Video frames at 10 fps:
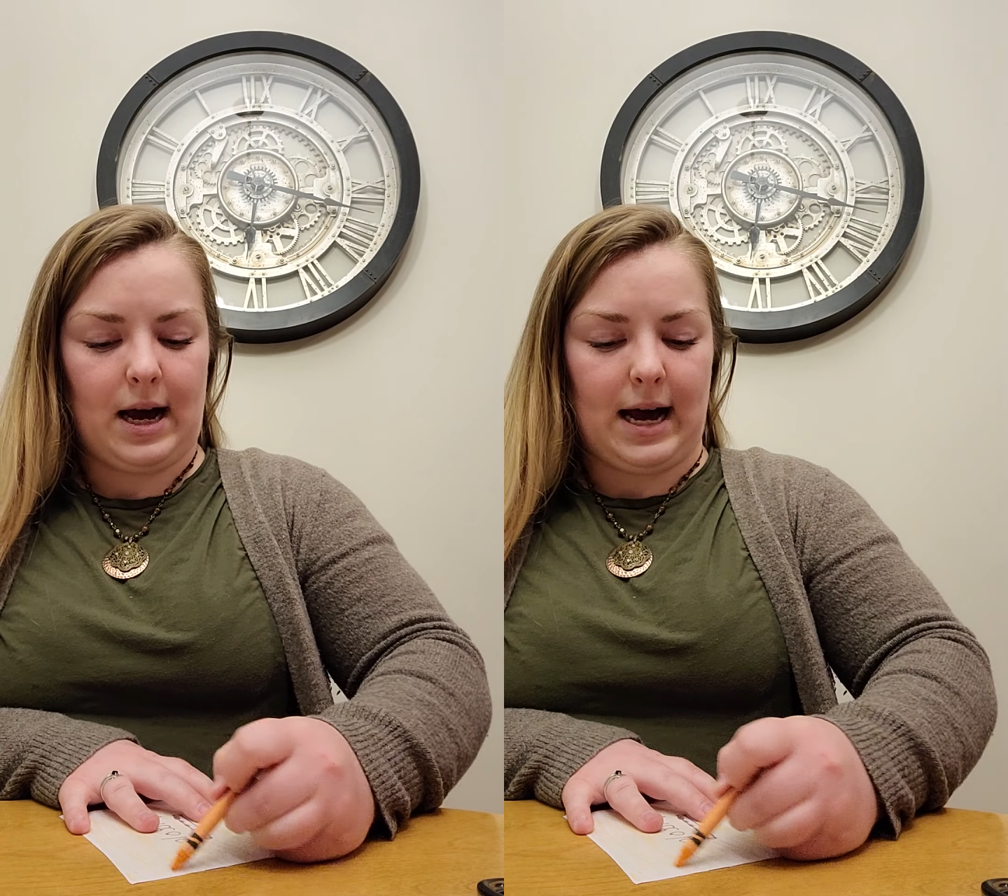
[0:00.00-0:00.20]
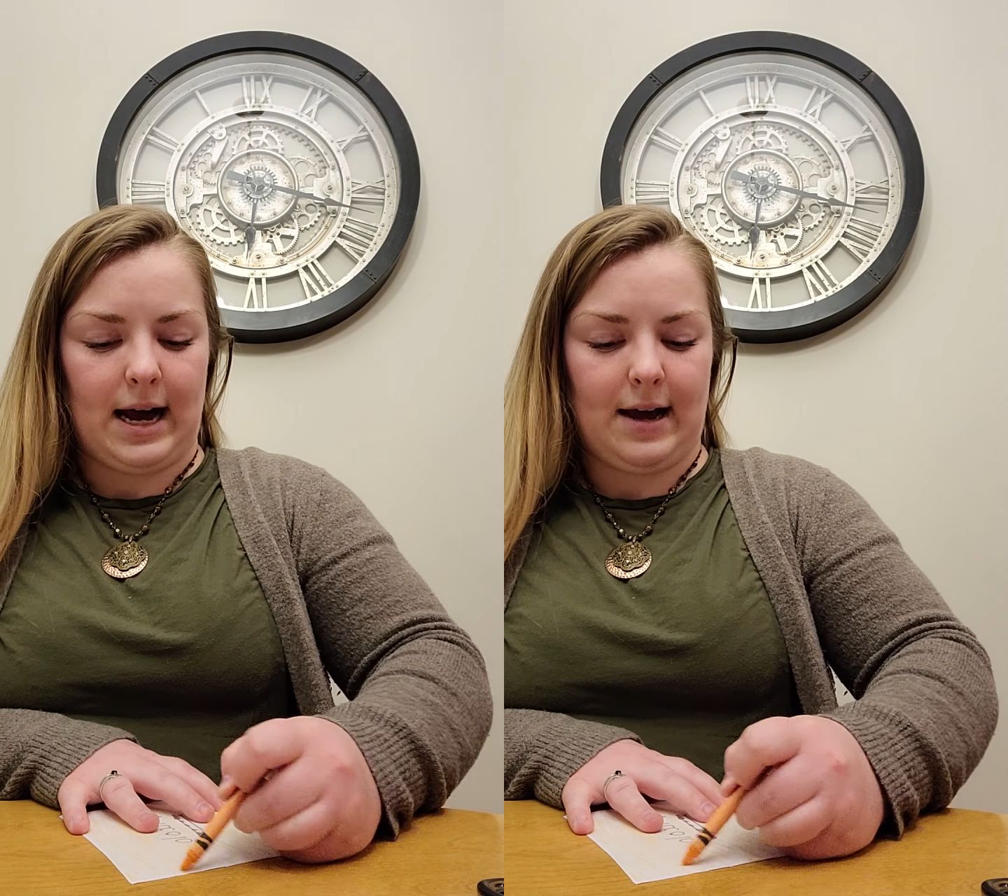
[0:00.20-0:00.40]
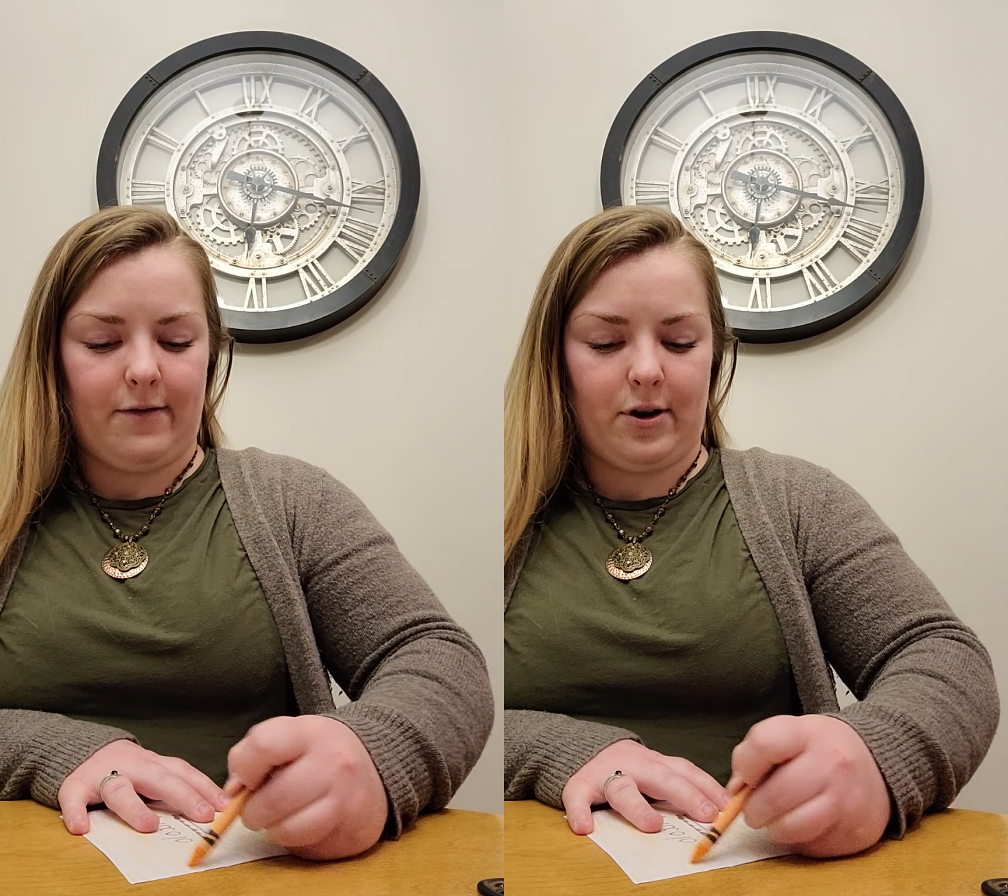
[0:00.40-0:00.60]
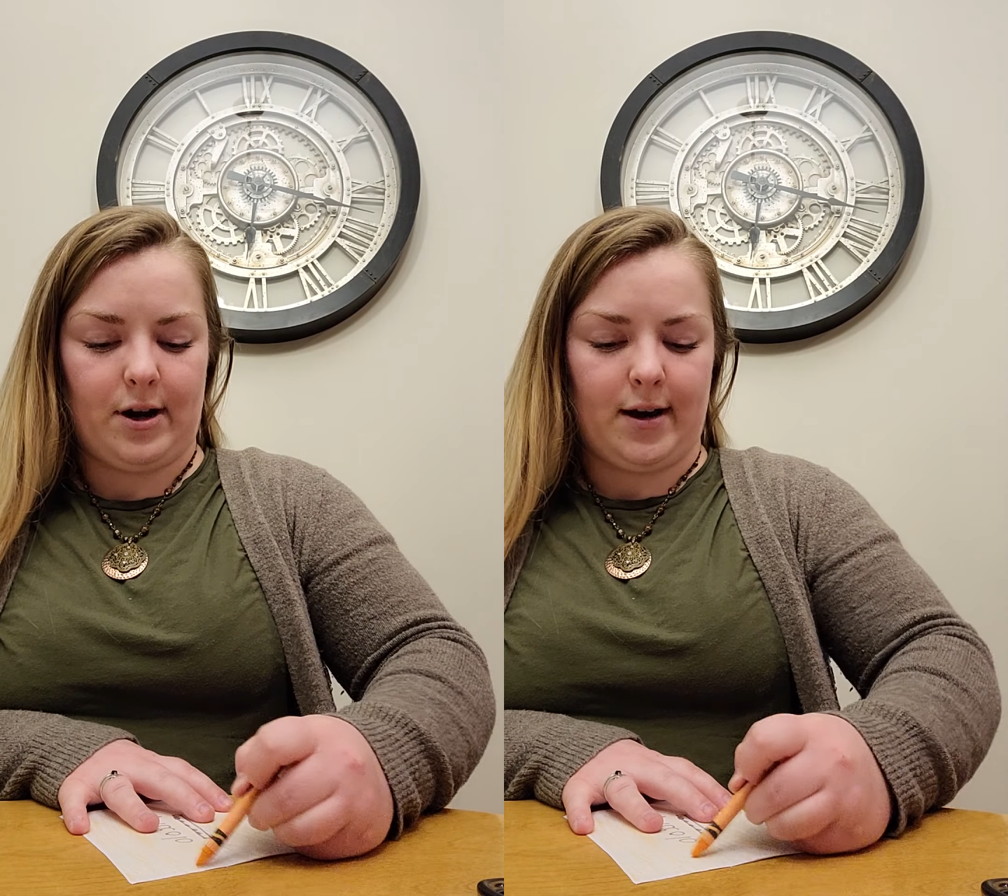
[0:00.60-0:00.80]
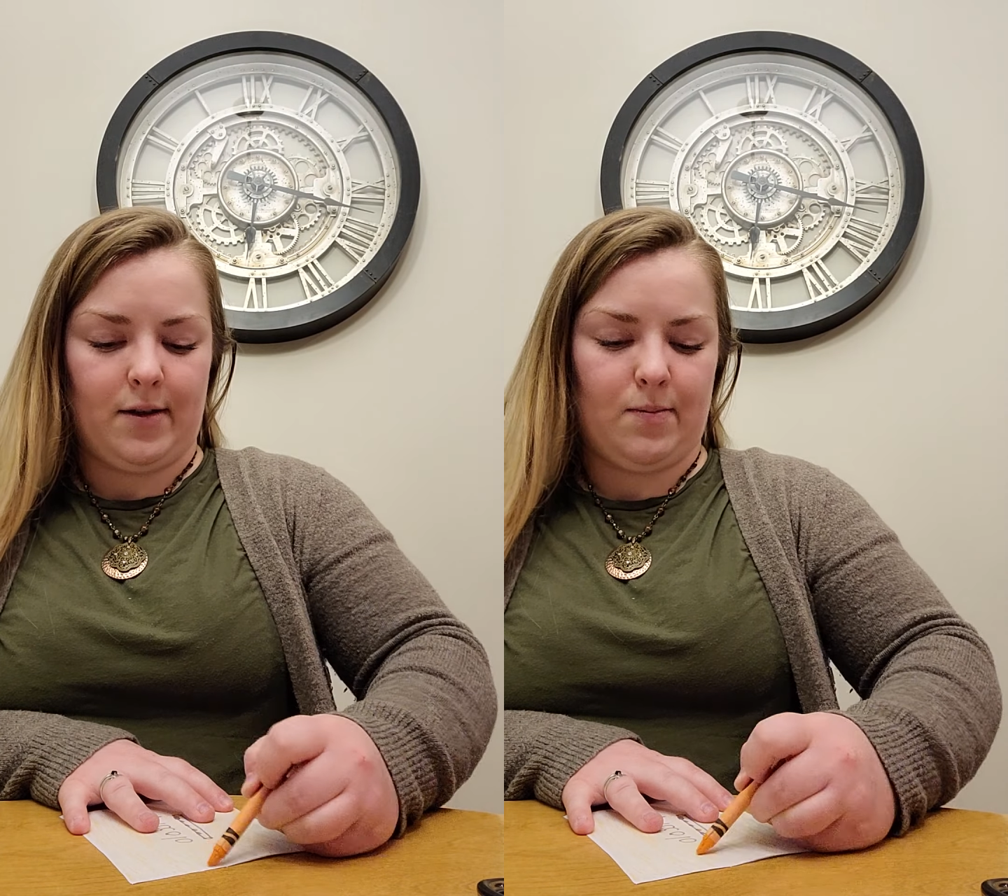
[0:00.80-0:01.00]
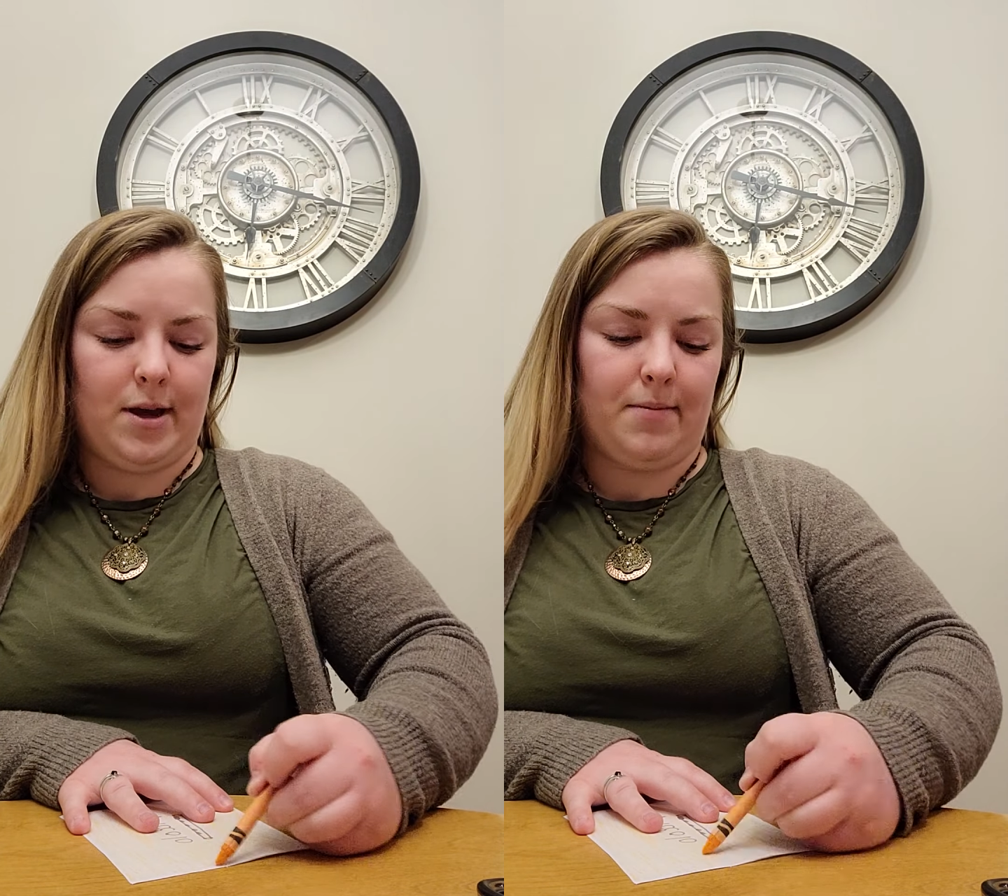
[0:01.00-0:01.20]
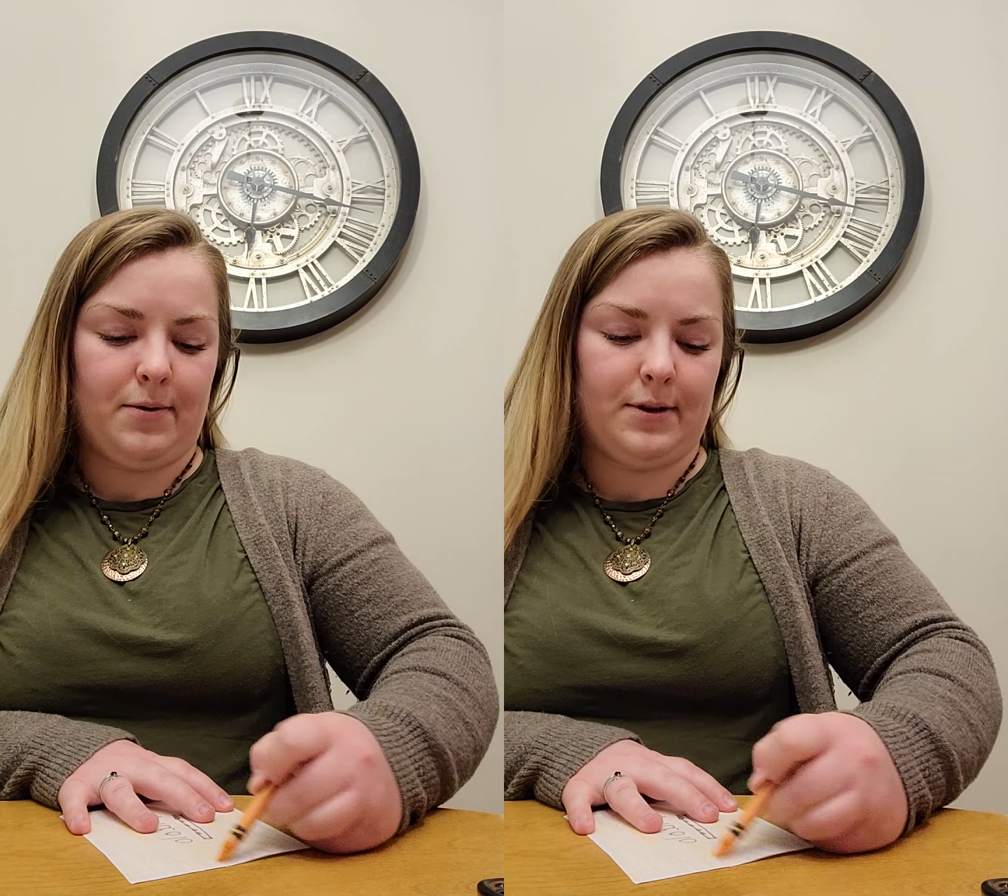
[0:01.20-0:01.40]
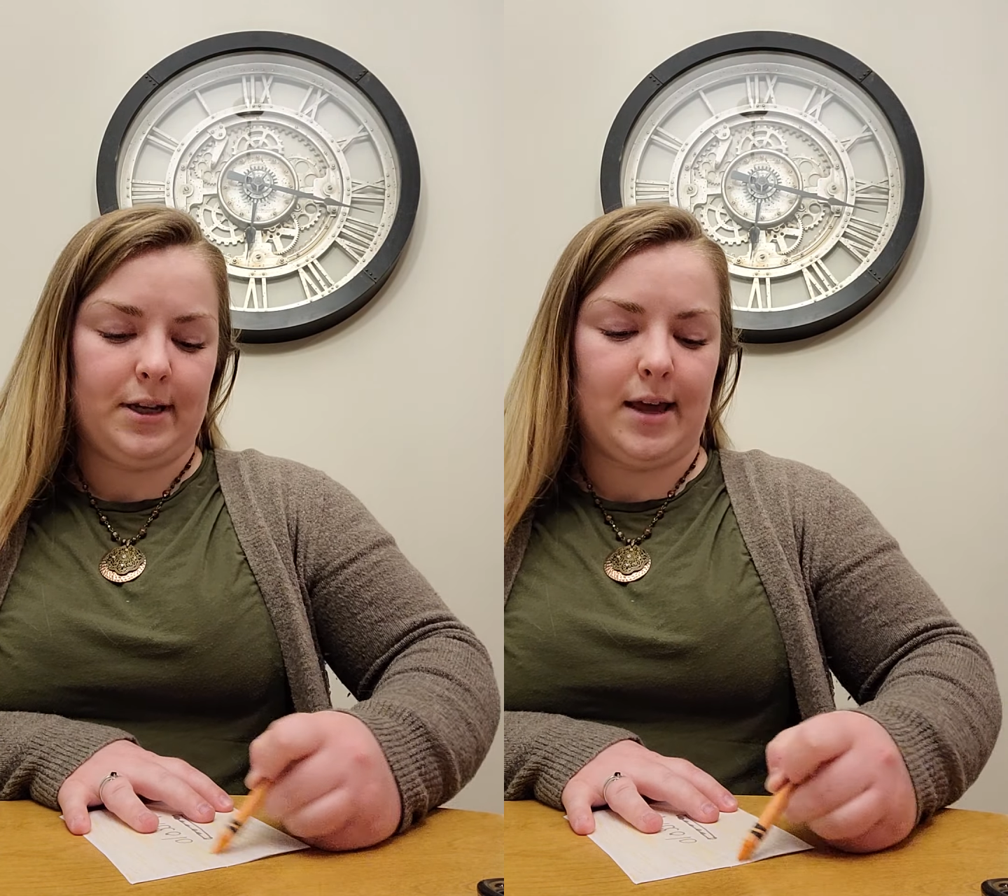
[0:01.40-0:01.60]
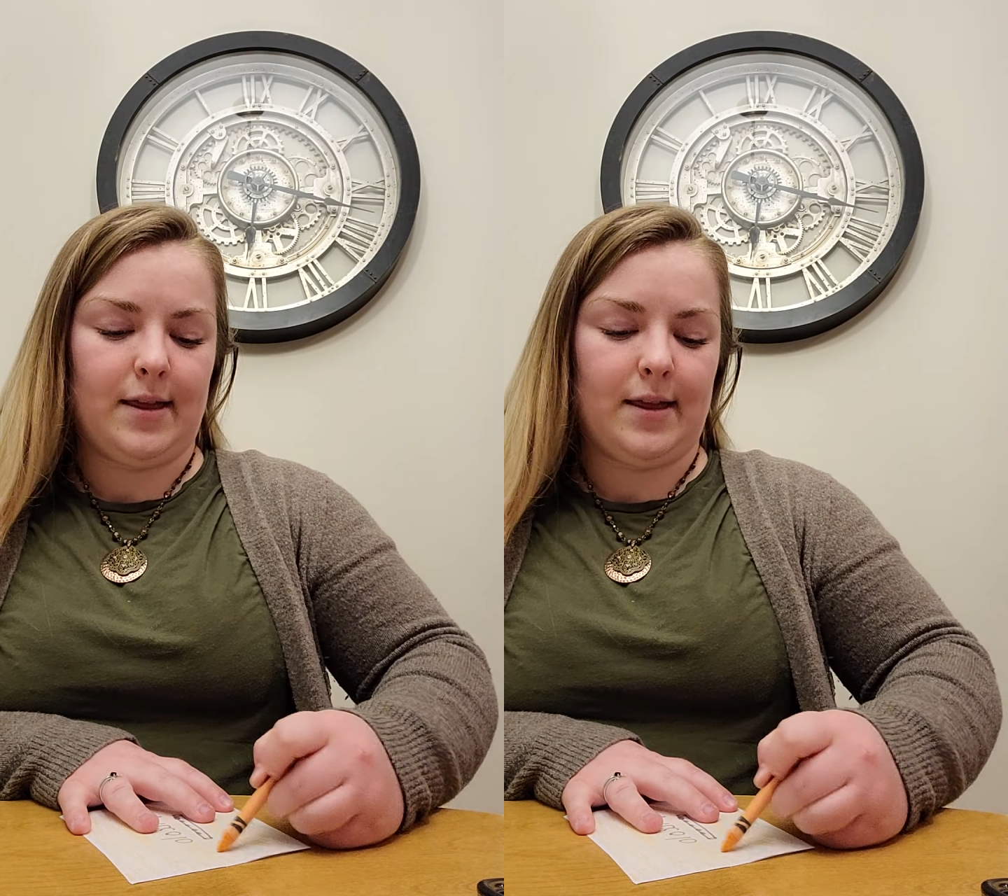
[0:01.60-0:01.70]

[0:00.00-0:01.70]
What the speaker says: I've heard other people say